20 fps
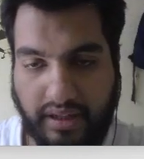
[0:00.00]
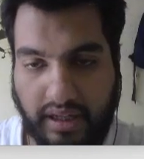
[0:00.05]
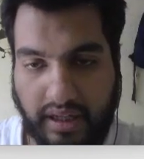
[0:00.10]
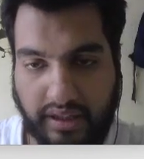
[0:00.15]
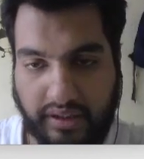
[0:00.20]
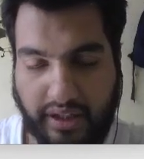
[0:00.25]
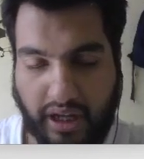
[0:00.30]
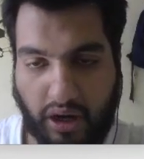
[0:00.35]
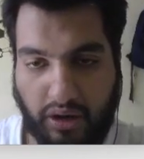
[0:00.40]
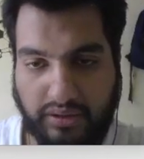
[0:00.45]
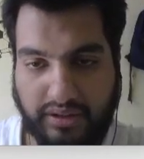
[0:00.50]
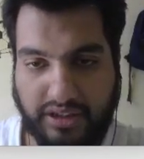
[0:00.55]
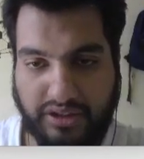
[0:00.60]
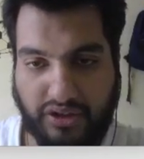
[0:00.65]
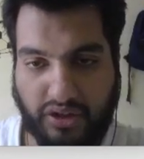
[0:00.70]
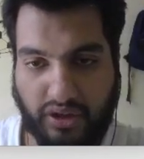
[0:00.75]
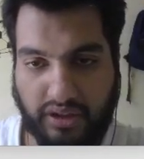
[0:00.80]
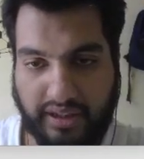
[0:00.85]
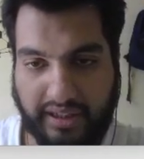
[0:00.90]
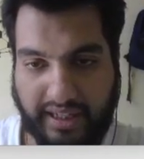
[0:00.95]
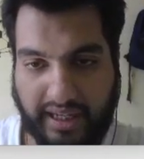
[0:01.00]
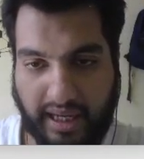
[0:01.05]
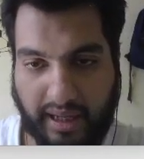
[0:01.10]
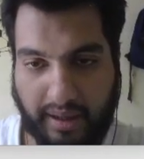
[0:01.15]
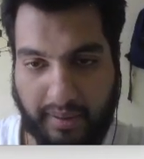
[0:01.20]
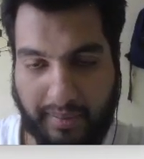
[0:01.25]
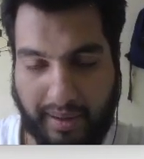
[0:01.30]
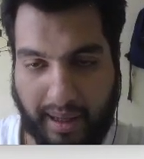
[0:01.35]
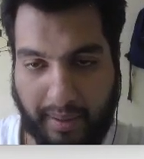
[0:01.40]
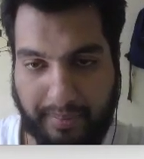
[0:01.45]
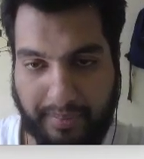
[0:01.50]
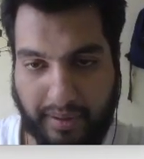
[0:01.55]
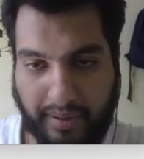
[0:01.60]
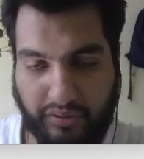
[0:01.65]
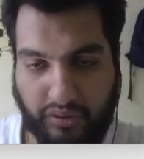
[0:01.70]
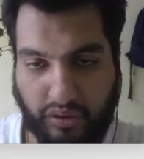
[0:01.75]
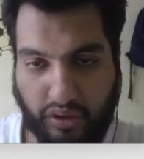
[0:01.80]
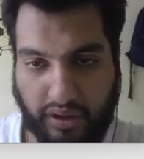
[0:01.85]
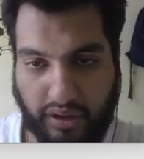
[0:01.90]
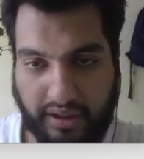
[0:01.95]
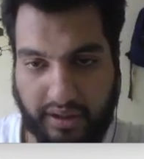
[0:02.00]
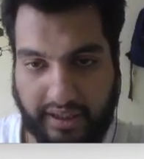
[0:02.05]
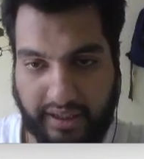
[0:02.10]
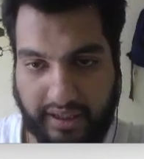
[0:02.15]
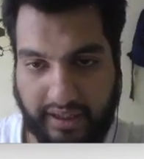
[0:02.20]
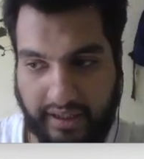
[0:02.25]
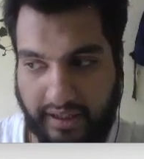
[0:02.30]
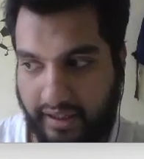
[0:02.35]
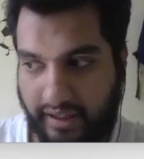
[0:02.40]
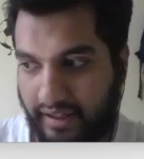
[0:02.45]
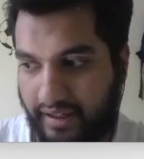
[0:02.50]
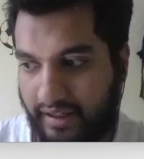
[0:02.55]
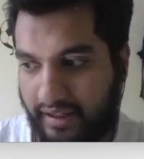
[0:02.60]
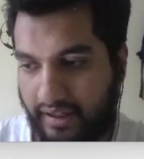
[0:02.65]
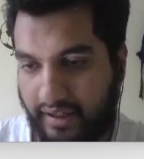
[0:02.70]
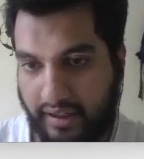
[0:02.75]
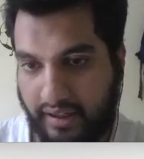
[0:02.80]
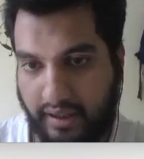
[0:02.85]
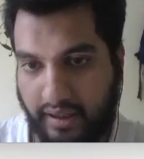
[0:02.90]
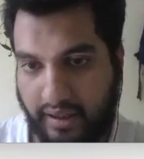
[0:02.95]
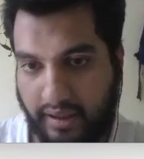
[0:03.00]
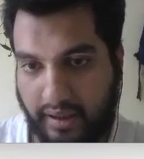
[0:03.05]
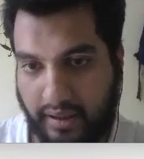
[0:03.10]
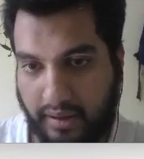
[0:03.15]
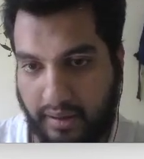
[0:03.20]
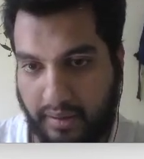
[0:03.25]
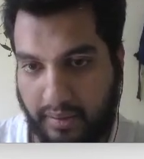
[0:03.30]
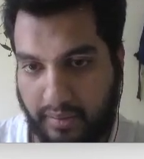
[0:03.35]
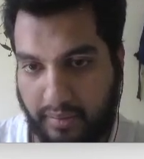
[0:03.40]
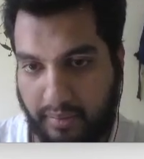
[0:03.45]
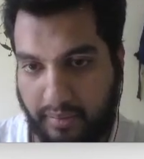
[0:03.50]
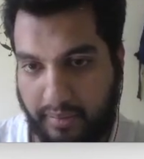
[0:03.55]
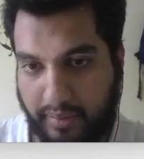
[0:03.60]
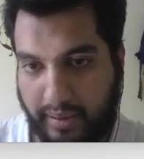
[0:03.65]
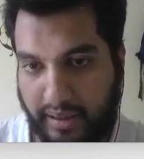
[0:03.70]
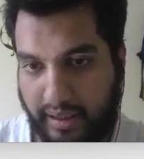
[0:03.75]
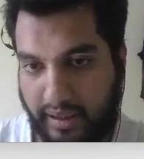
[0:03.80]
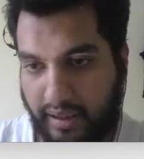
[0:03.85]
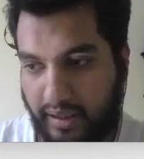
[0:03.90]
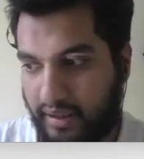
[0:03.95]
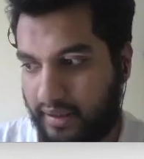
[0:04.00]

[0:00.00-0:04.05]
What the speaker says: Now I'll just draw the K map for dB.